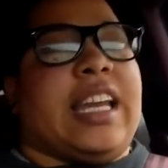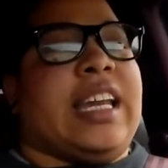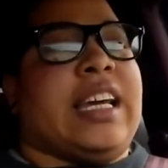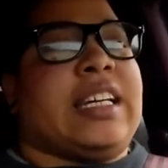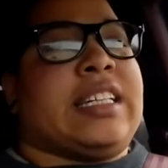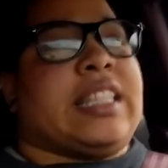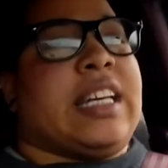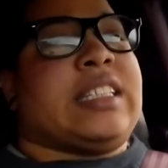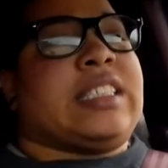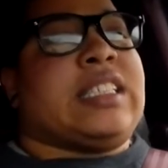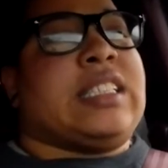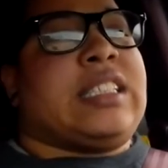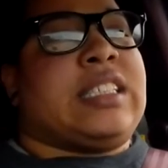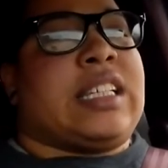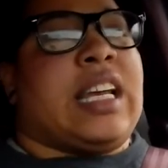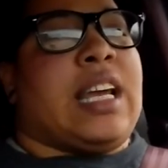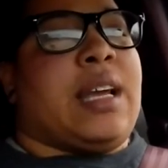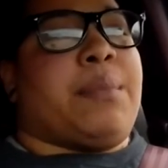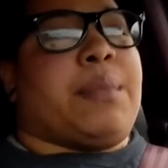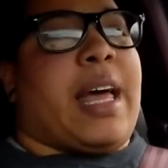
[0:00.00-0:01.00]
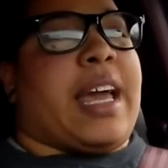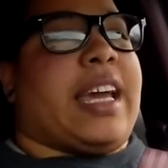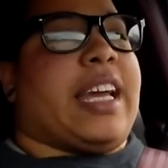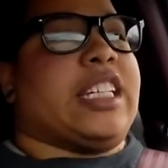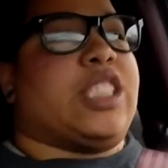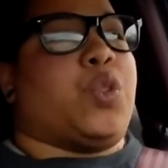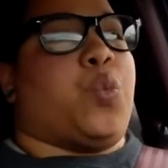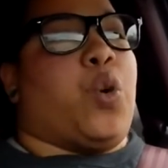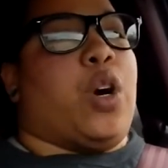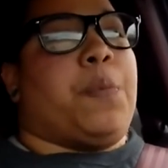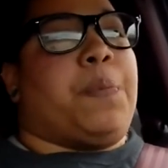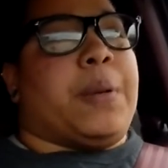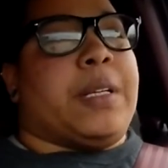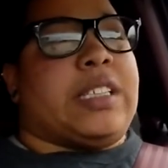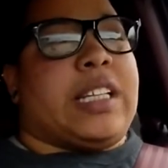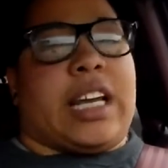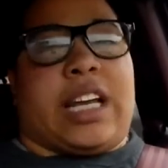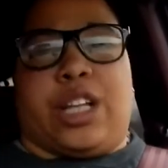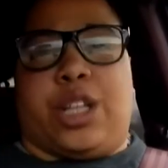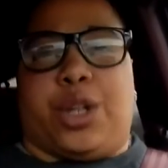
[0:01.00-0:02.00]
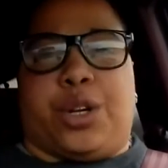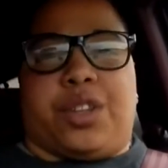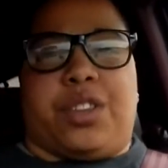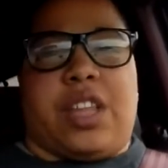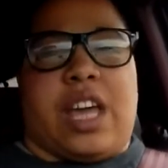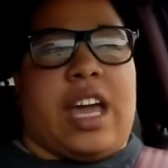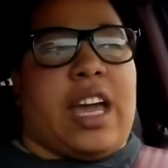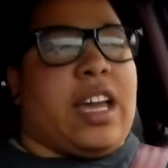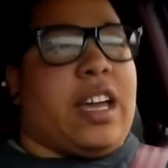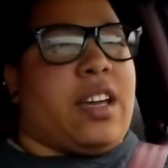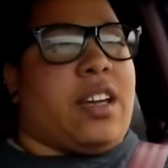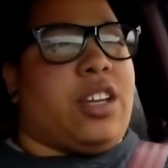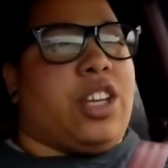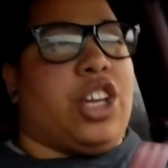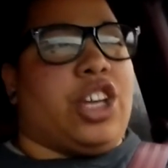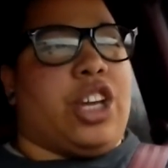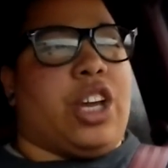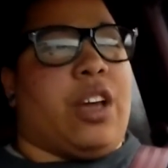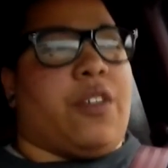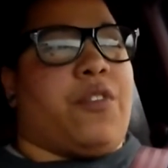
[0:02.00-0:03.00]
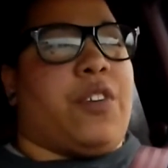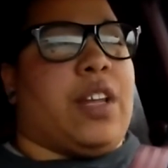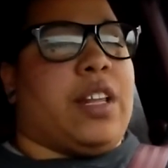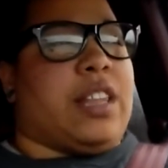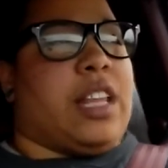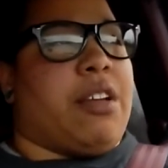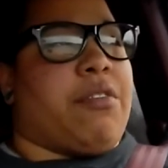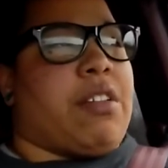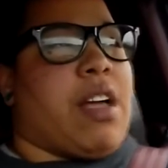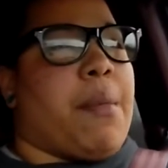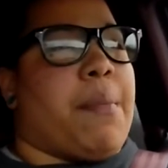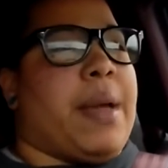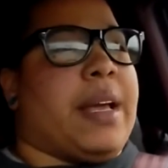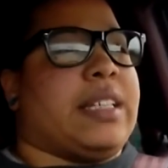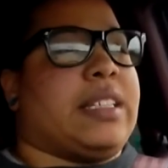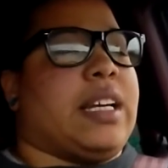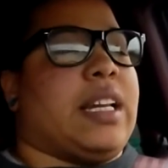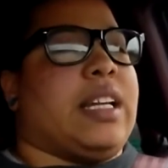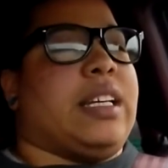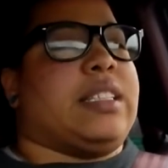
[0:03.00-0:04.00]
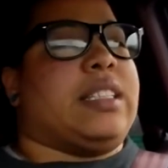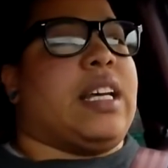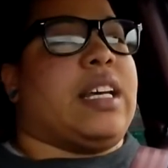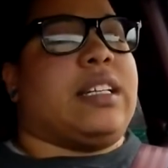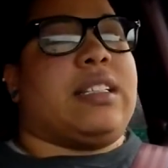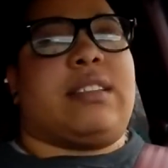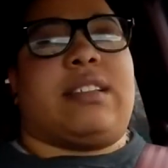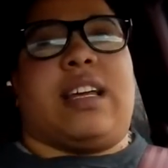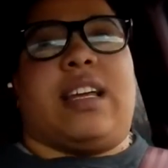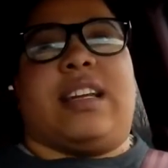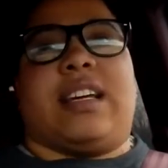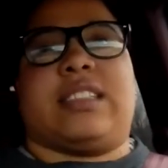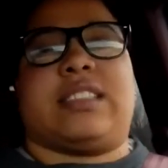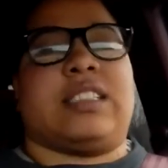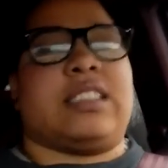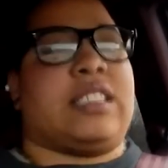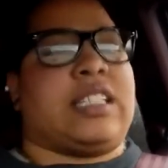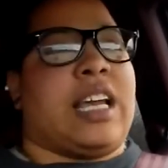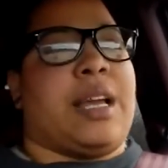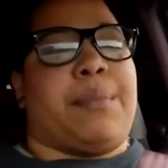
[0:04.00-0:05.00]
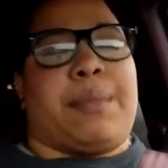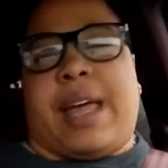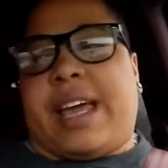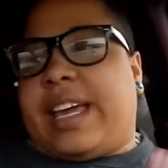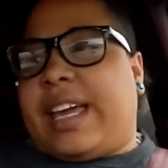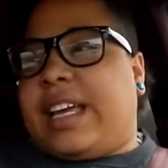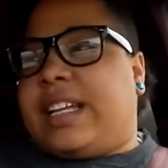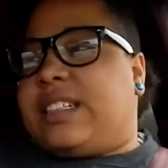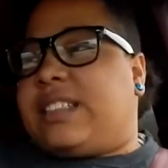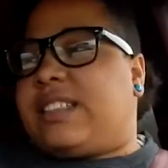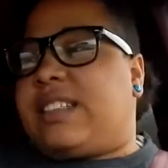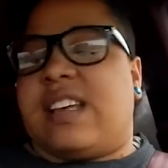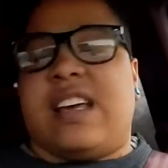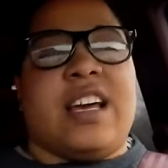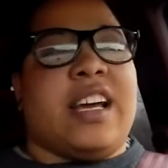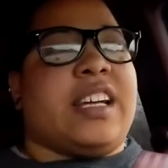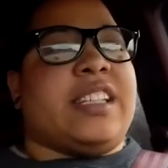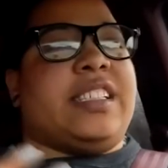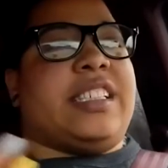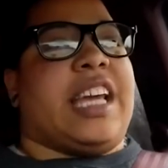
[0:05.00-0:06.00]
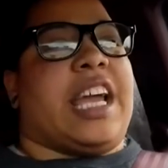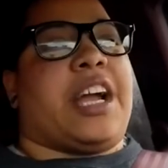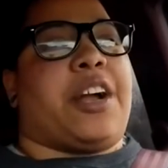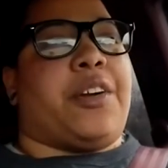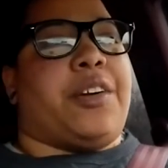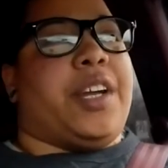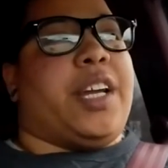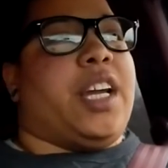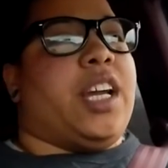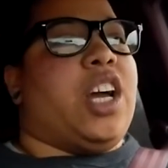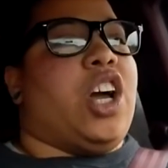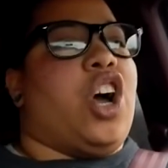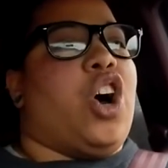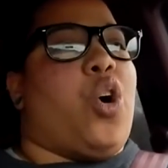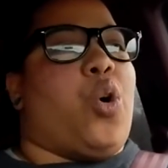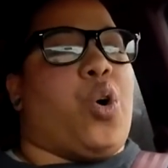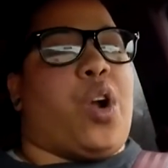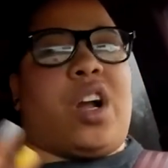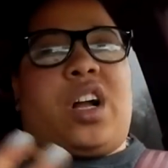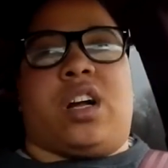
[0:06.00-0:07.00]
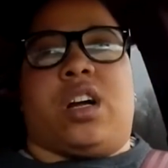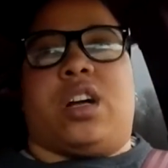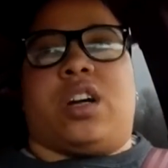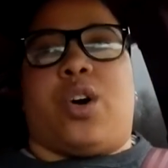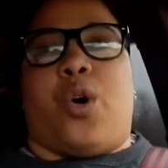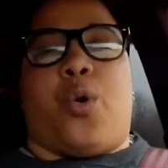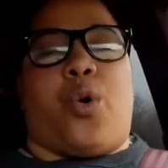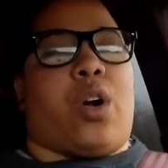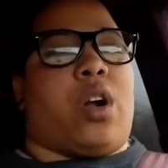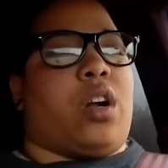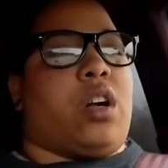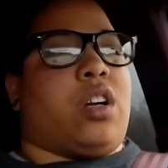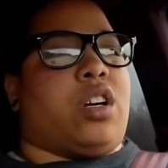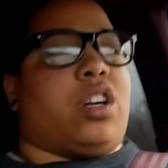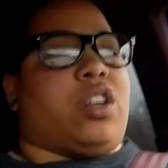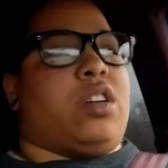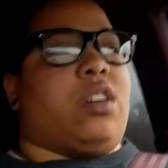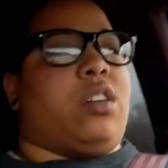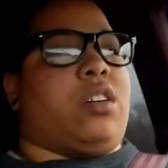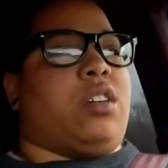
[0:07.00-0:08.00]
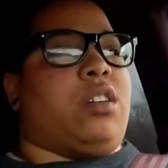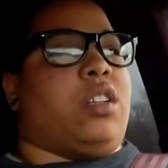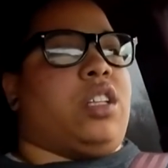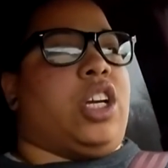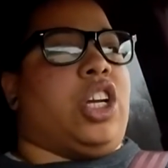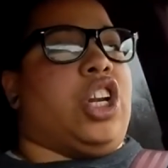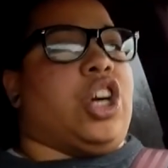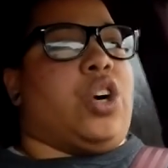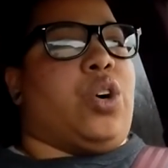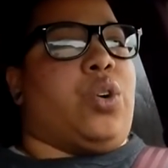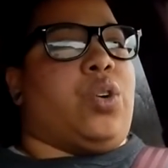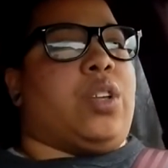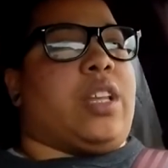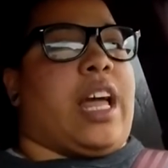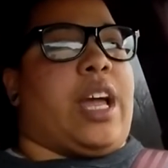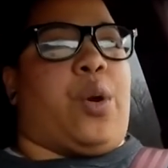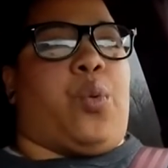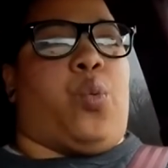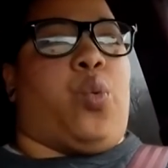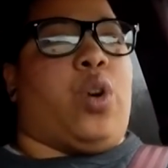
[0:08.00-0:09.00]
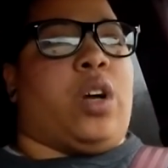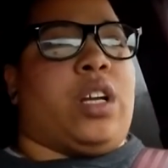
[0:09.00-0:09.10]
it doesn't seem like it's one particular thing, if that makes any sense. It doesn't seem like it's dairy or you know, like